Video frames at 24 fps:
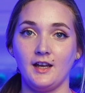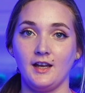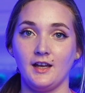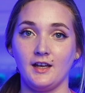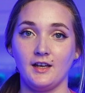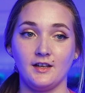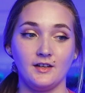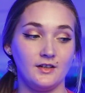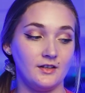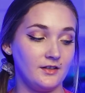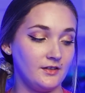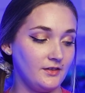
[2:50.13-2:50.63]

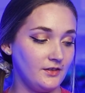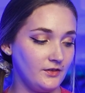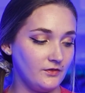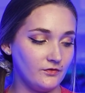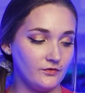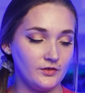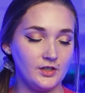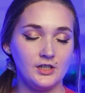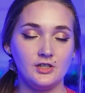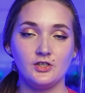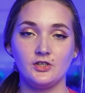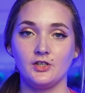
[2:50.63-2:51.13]
and
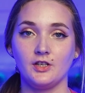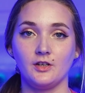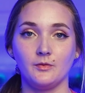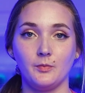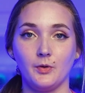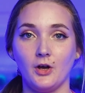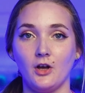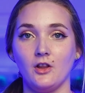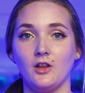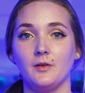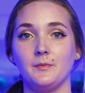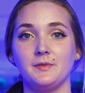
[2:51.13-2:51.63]
reach their
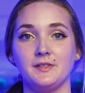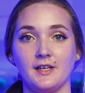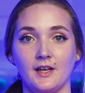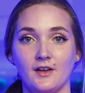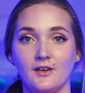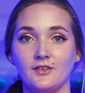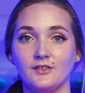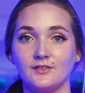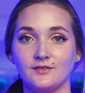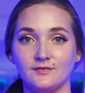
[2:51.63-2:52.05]
polyps out.